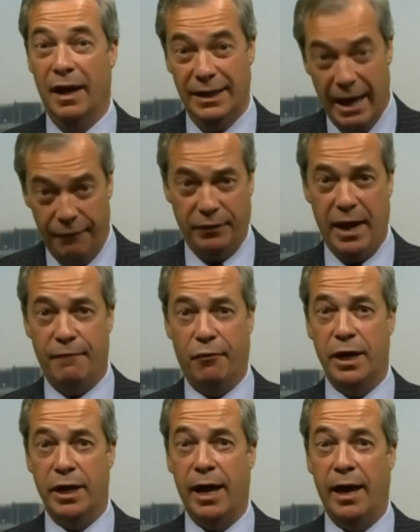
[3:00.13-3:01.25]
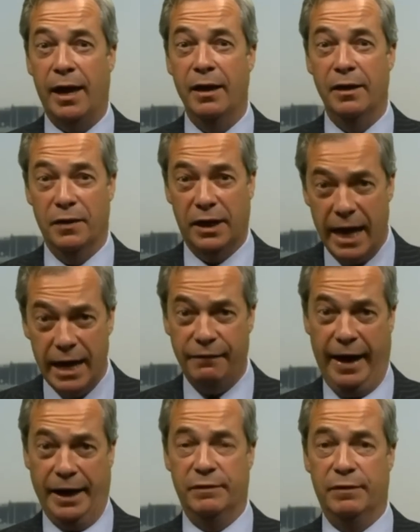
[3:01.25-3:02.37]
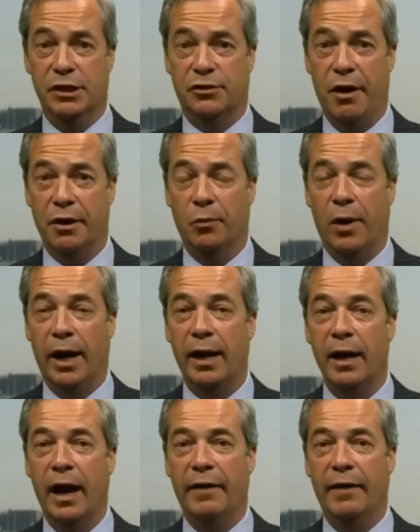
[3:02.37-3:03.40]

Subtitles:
left there for a year, the key effectively is thrown away,